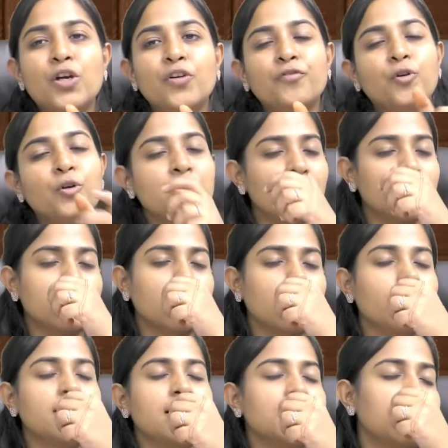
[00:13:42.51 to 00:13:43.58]
goods or
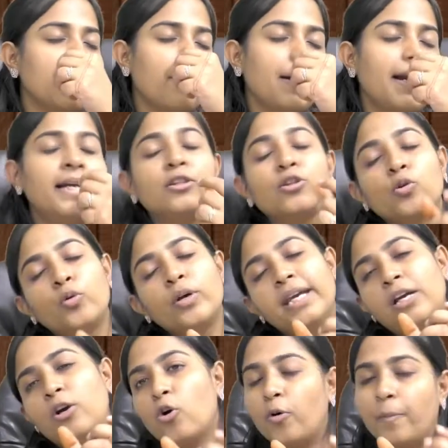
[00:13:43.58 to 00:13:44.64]
services supplied through
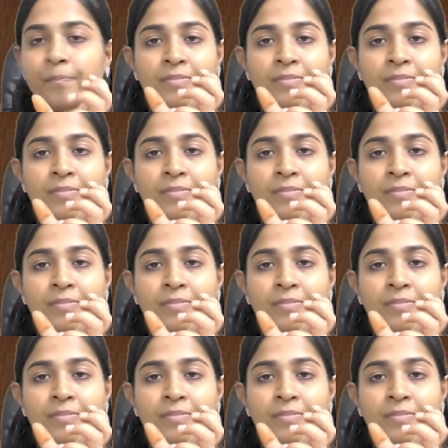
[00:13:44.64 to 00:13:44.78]
eco,